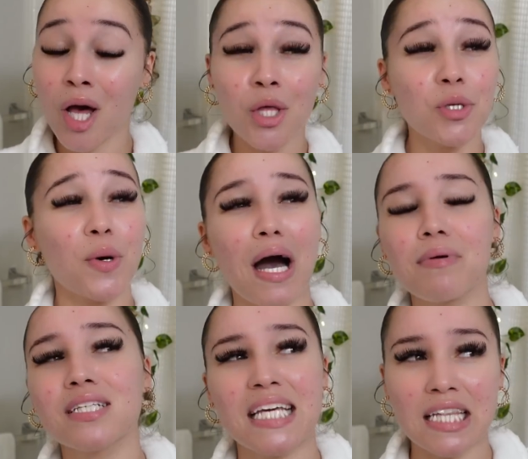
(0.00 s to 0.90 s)
You know,
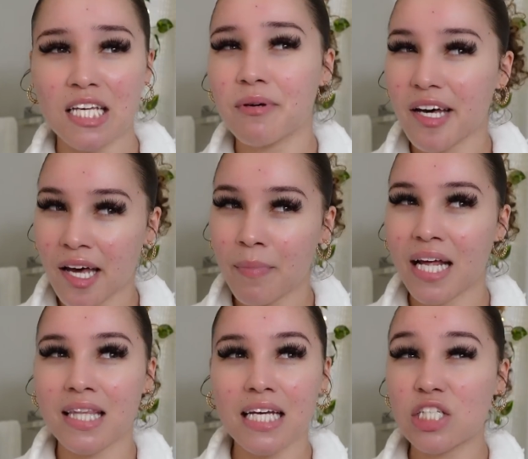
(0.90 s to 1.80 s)
obviously, in Libre, but I
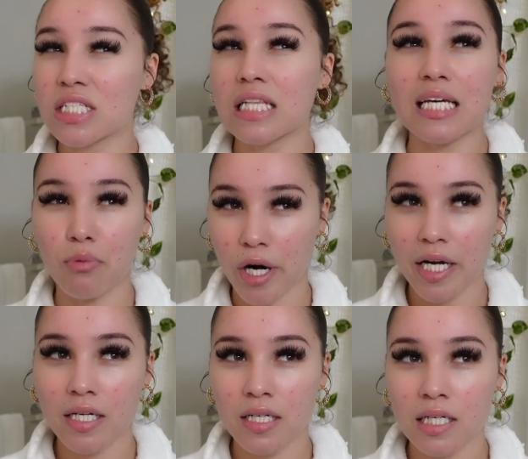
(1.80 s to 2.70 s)
think it's just
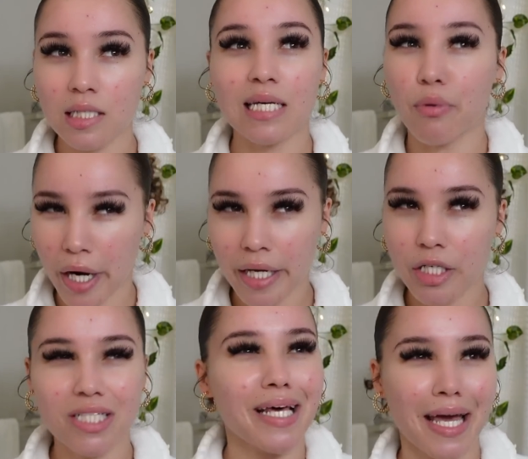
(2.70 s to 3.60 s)
Libre. Libre.
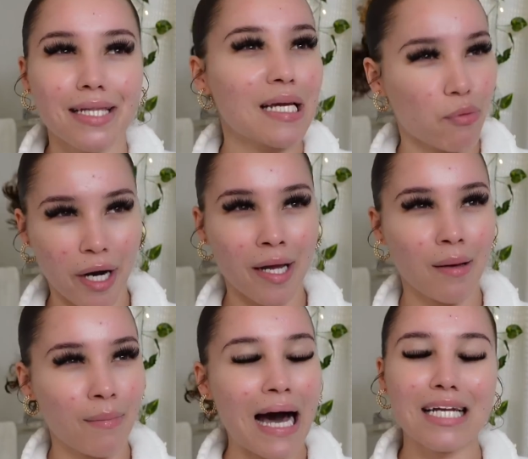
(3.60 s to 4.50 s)
Just say it, Libre.
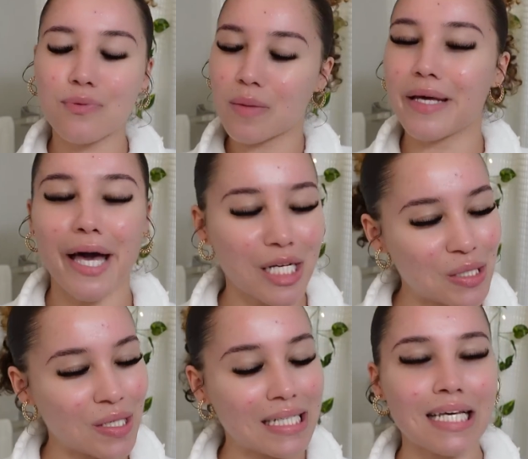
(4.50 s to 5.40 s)
But I just want to be
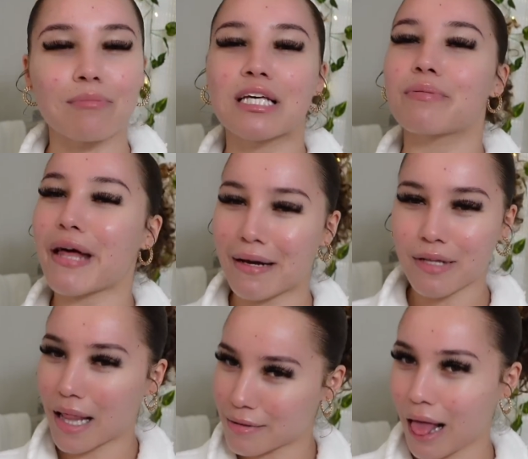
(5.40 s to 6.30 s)
extra and say
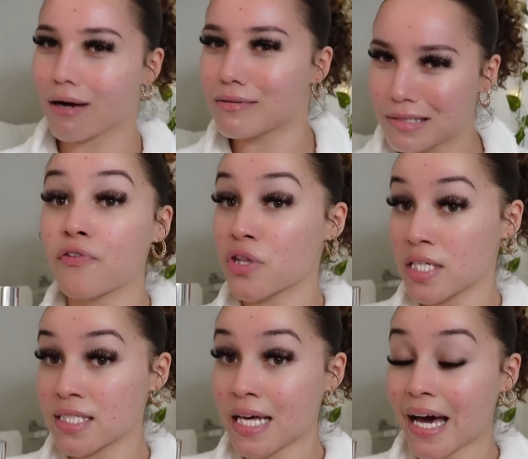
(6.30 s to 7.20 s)
Libre, For
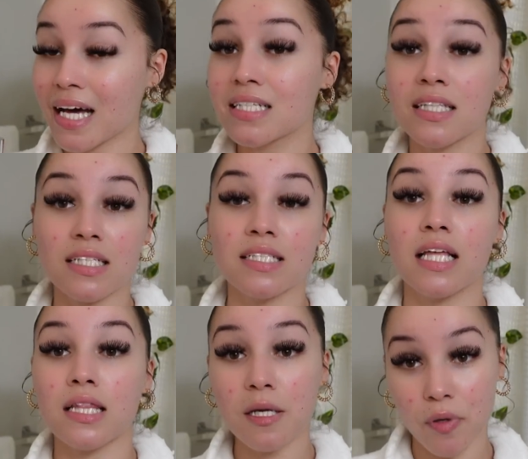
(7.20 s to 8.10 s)
this size in the
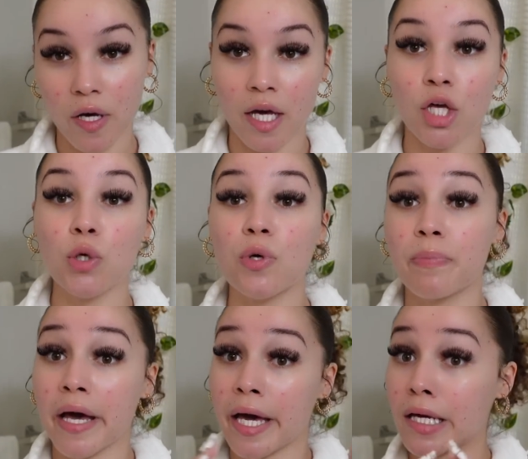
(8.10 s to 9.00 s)
scent Libre, you would
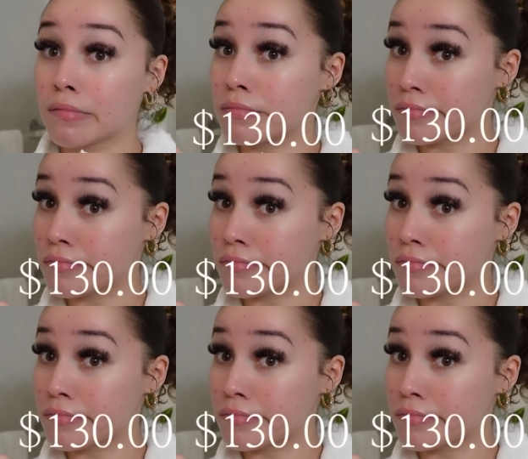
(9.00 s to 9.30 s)
pay